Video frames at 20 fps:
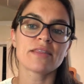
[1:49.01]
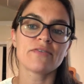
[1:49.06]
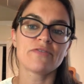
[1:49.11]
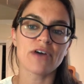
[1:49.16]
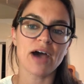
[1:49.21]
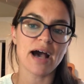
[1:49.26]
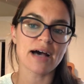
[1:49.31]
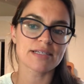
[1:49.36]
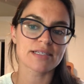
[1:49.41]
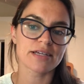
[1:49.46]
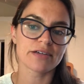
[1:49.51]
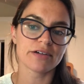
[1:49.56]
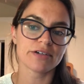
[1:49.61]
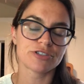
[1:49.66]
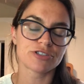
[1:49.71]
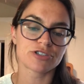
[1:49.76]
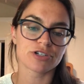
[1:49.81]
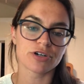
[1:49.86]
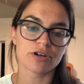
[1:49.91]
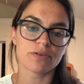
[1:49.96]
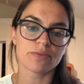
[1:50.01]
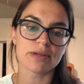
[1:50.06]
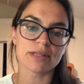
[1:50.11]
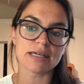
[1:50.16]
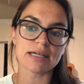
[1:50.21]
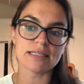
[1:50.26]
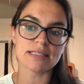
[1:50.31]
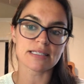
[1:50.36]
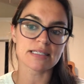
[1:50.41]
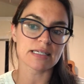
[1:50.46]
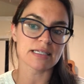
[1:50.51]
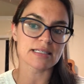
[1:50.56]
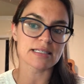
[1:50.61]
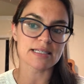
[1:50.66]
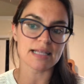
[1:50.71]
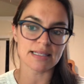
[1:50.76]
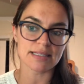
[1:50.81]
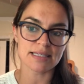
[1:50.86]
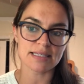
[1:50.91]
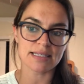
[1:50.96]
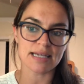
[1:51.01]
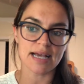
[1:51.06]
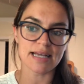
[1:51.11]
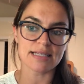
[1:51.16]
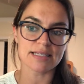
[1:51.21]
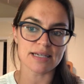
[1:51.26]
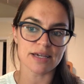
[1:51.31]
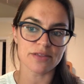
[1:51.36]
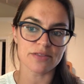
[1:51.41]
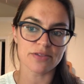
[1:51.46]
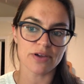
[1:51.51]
the vasculature with insulin sensitizing